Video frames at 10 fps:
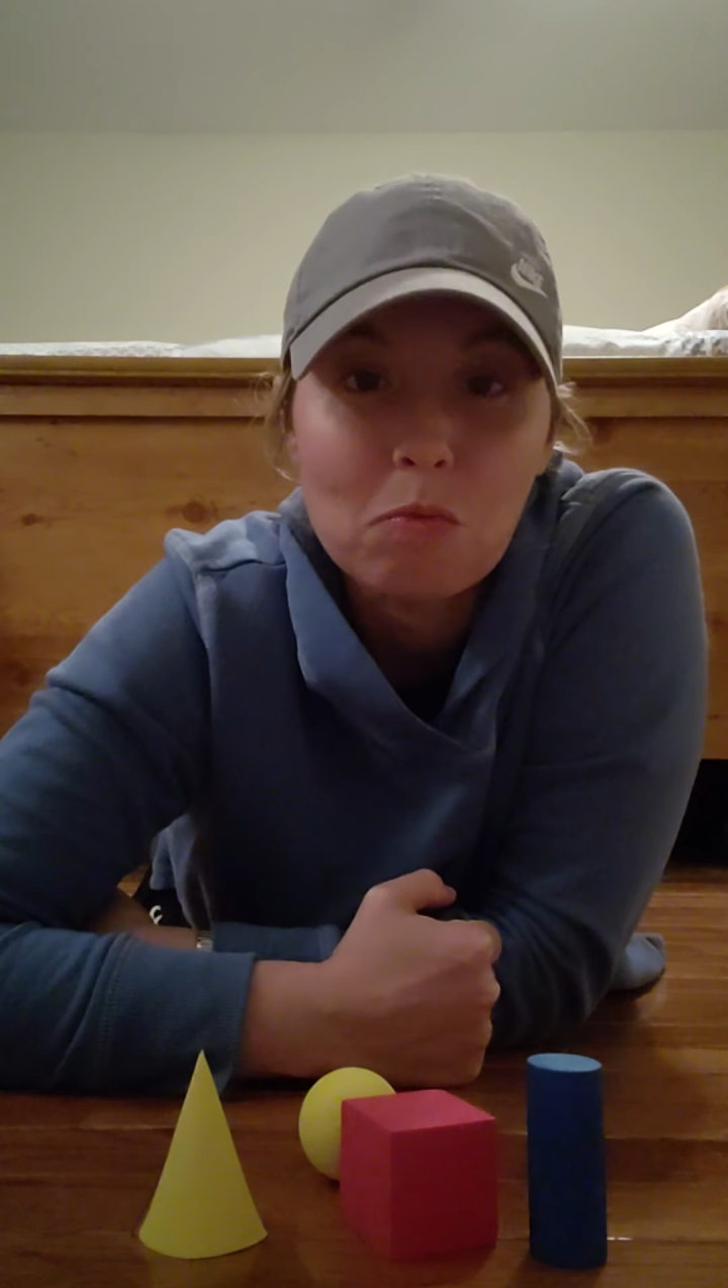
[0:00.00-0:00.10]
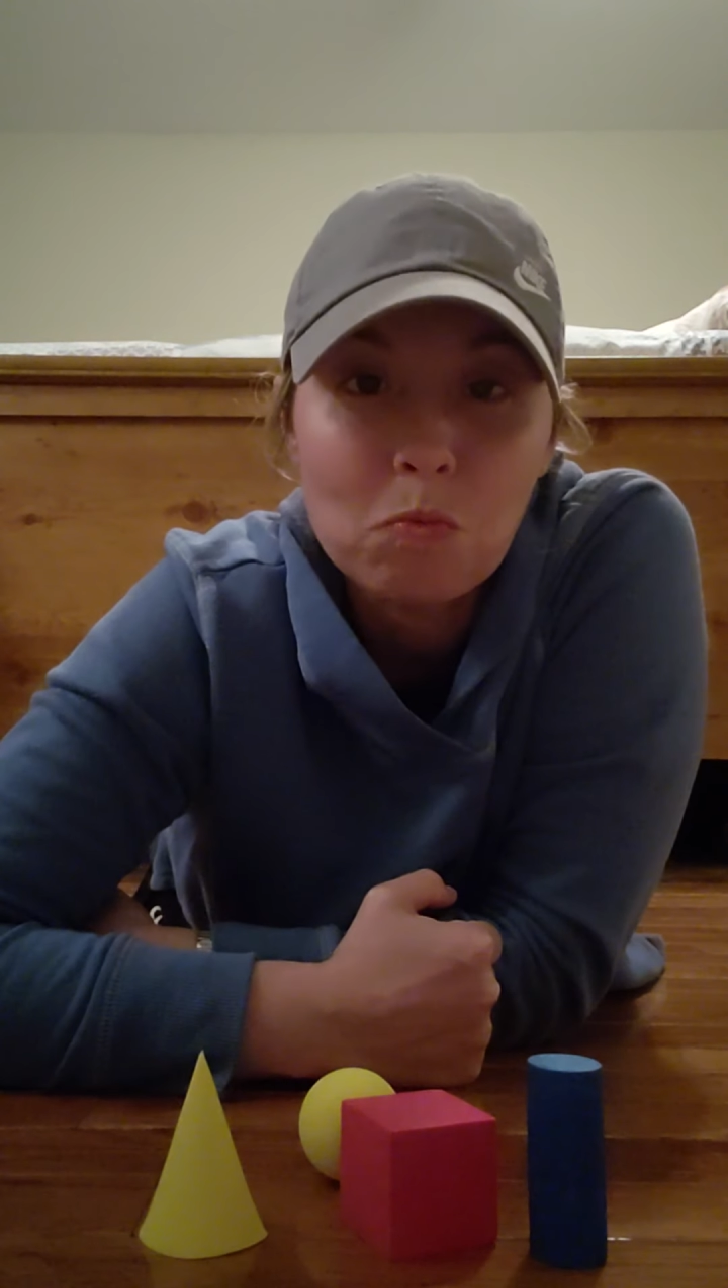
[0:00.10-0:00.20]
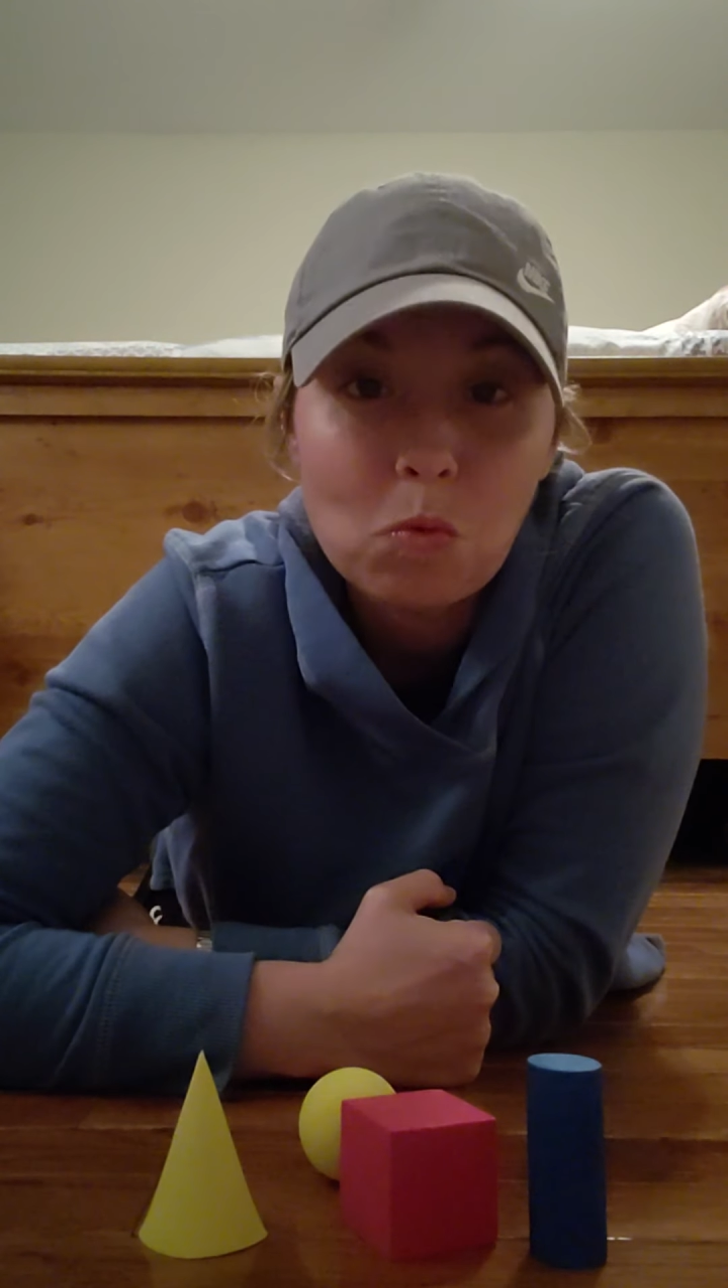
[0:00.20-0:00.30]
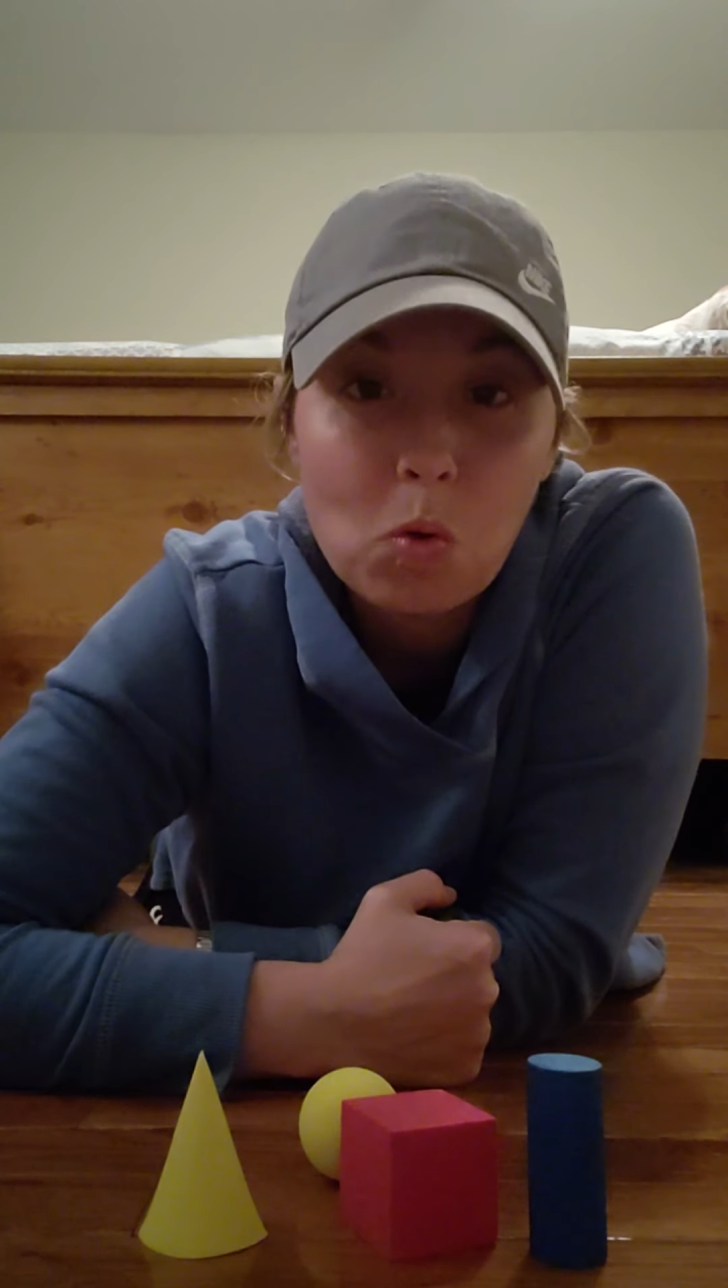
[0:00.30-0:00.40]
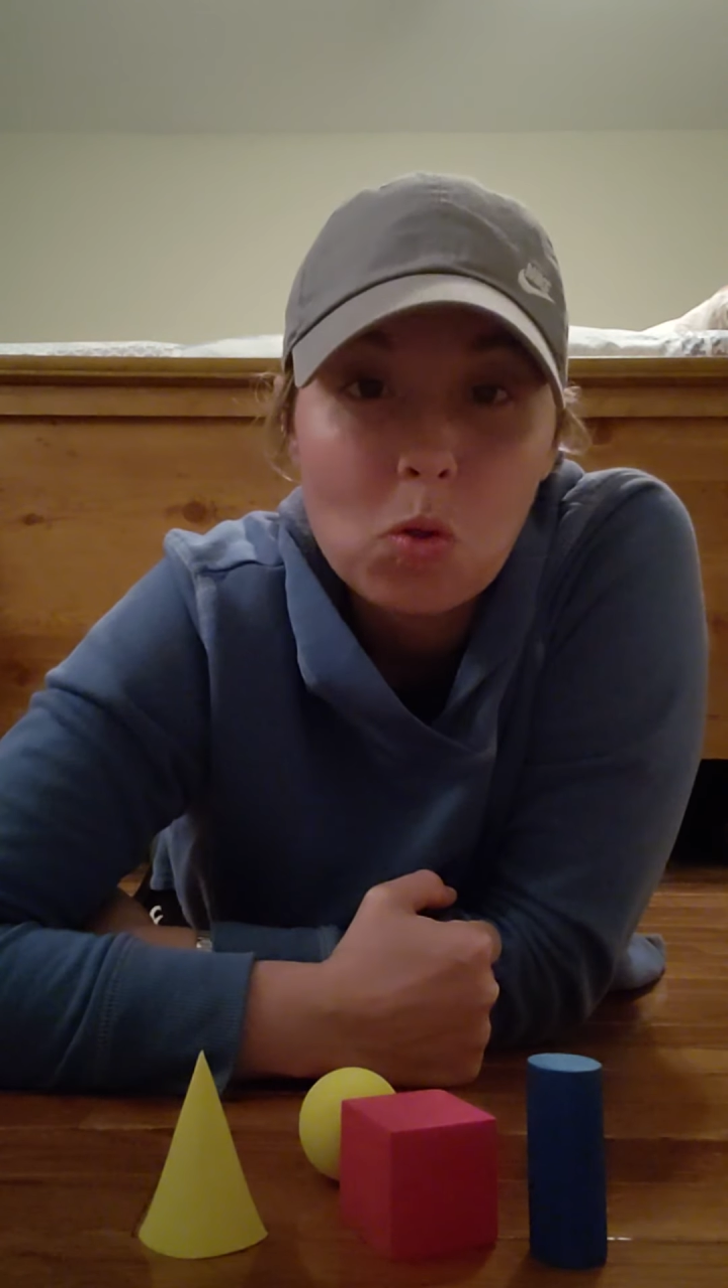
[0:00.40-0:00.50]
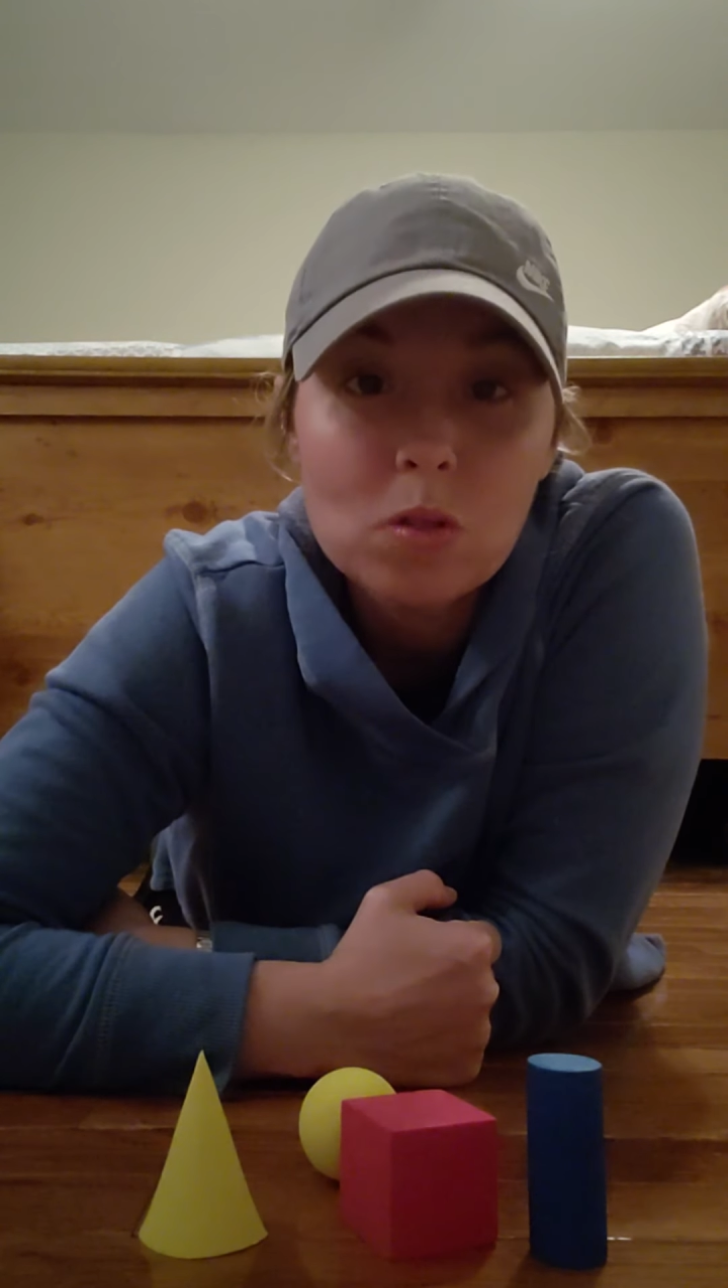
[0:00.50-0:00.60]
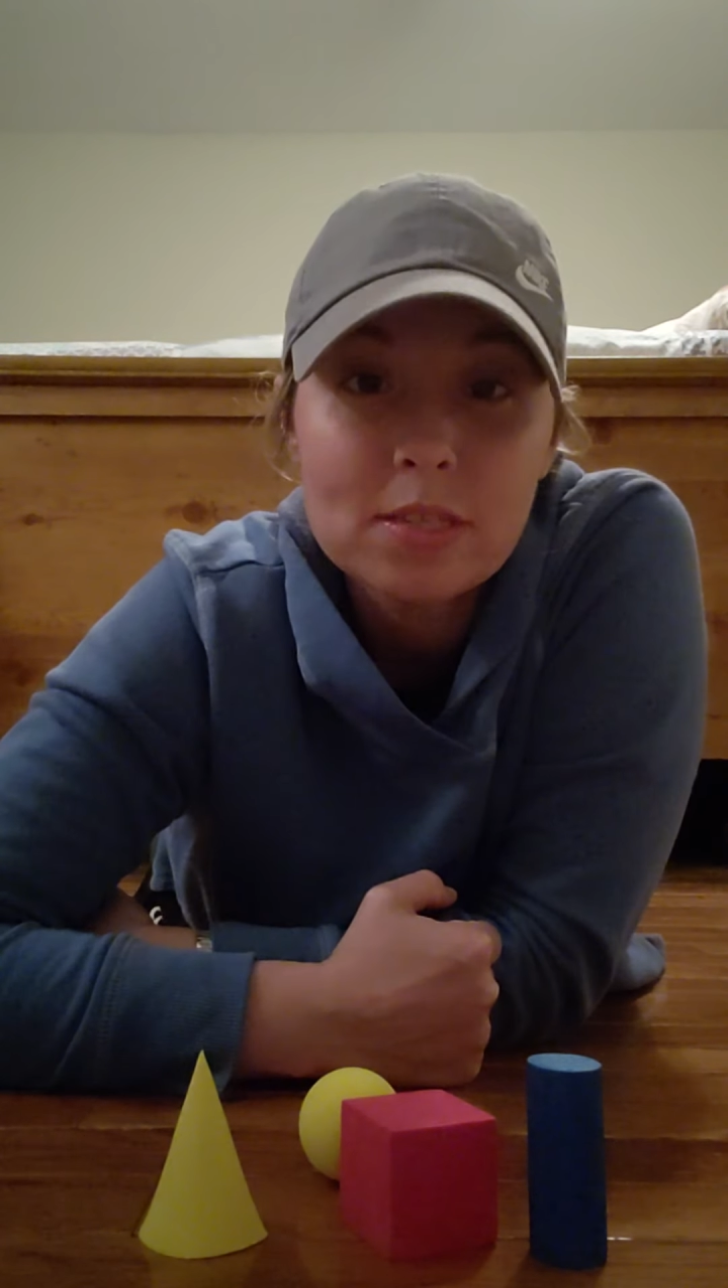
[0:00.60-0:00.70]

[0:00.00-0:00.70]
roll,